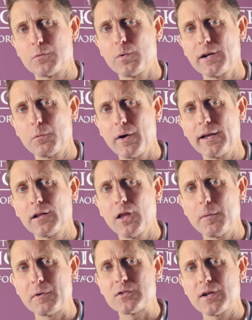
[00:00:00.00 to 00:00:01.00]
runaway
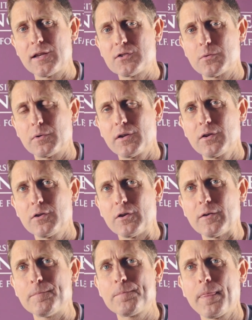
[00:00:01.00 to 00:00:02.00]
climate change to occur.